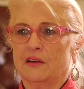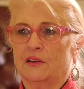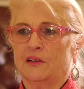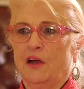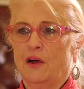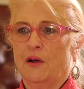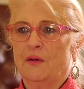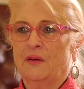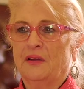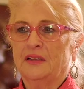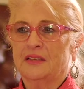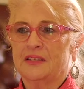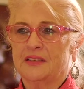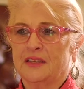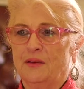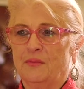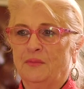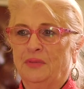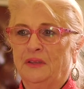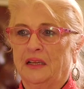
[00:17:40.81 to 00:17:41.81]
going
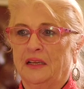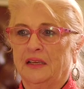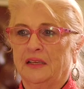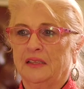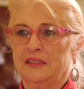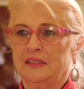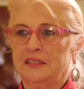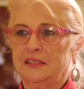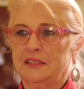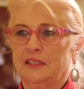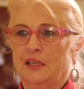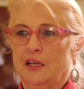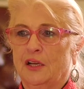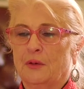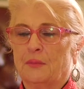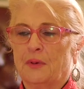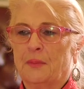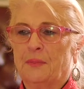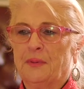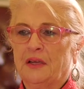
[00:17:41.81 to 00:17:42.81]
someplace,
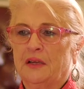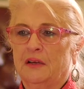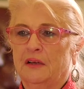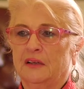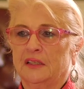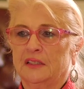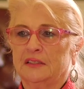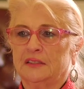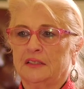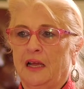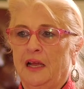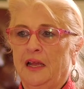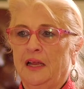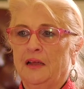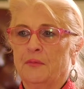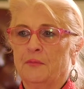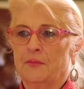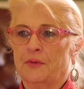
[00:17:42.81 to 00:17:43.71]
but because I am